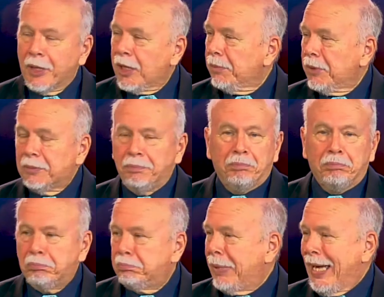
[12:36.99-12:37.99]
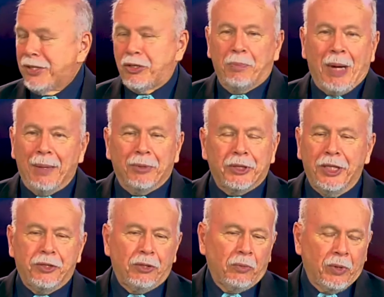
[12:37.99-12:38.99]
become a pastor, Bible
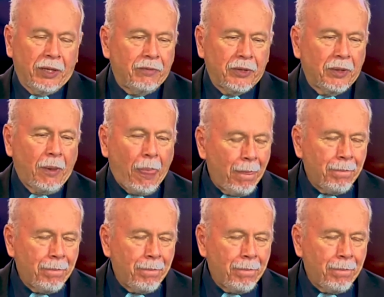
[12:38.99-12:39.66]
teacher, whatever.